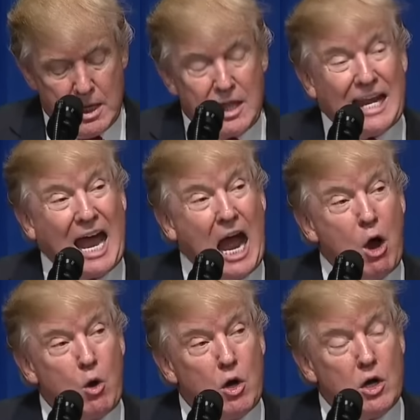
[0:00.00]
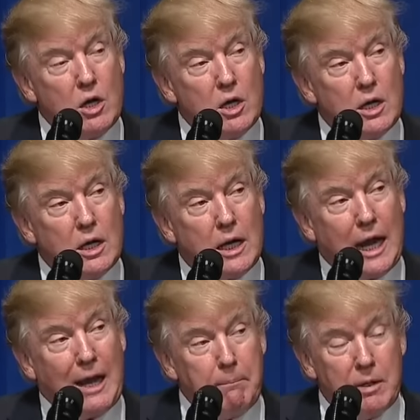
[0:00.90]
that our
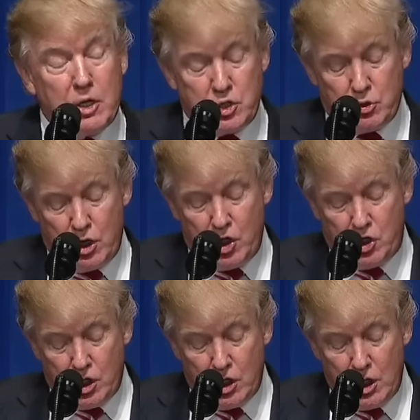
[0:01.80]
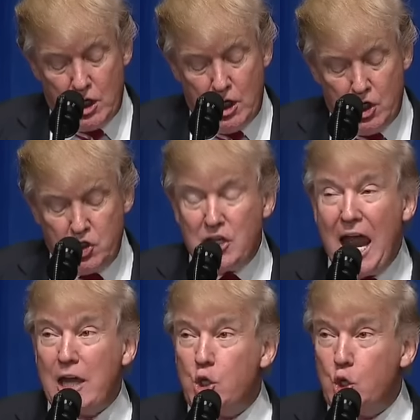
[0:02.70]
administration is
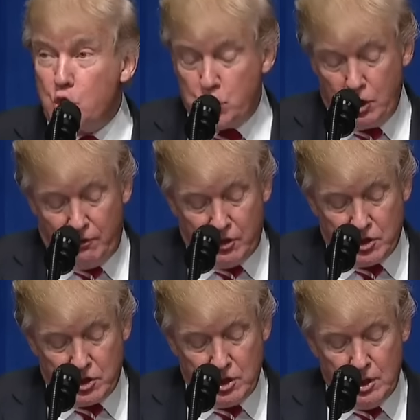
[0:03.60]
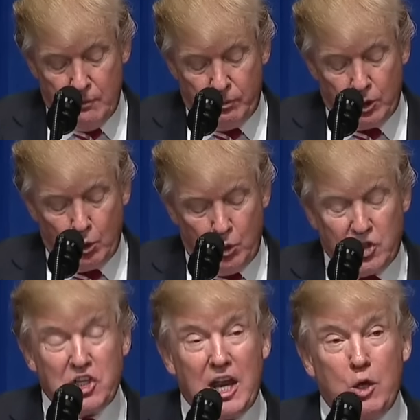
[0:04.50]
at your service. We
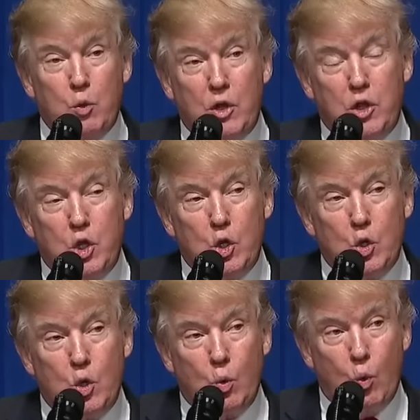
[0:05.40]
stand with you